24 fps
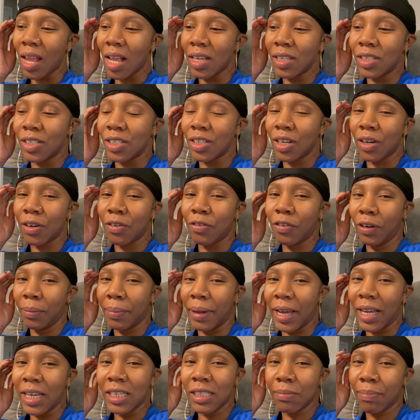so for
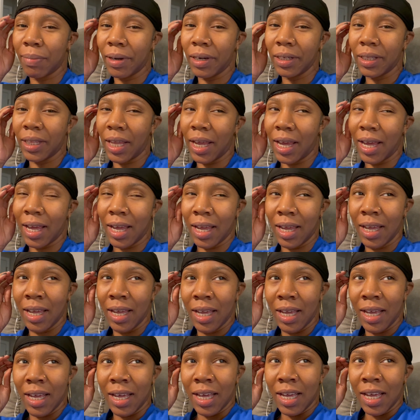Bay's birthday,
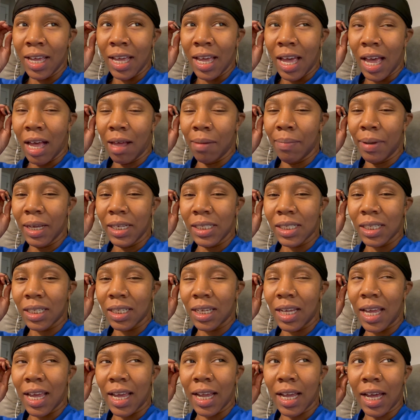I
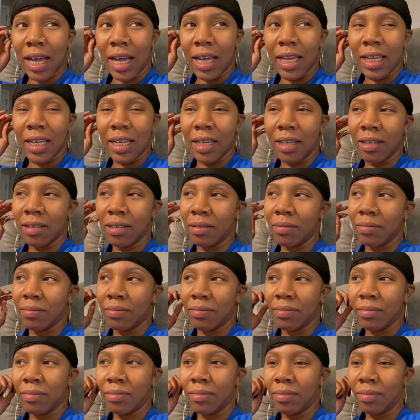basically had got
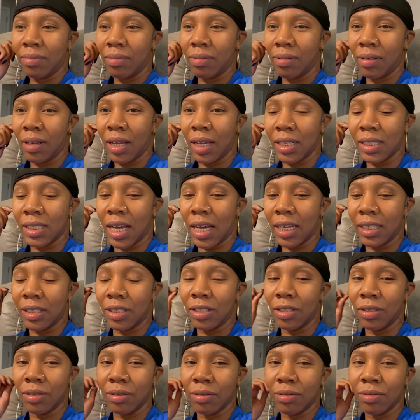him a
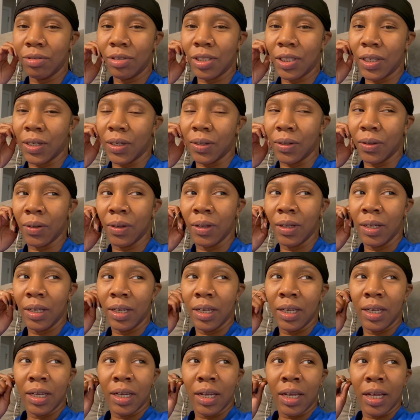tattoo, so
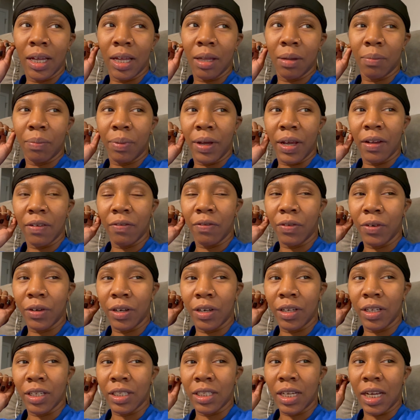I'm paying for
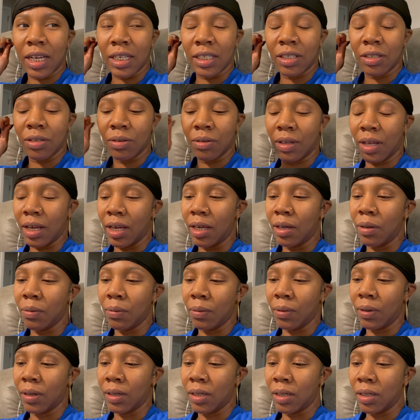the tattoo that he
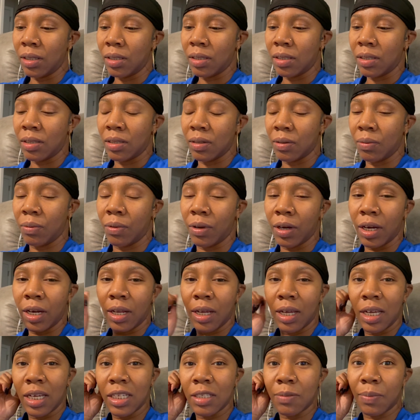wants, one
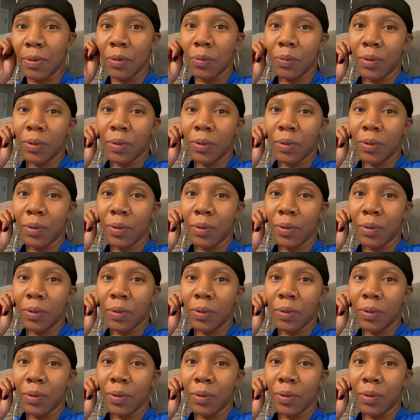he's been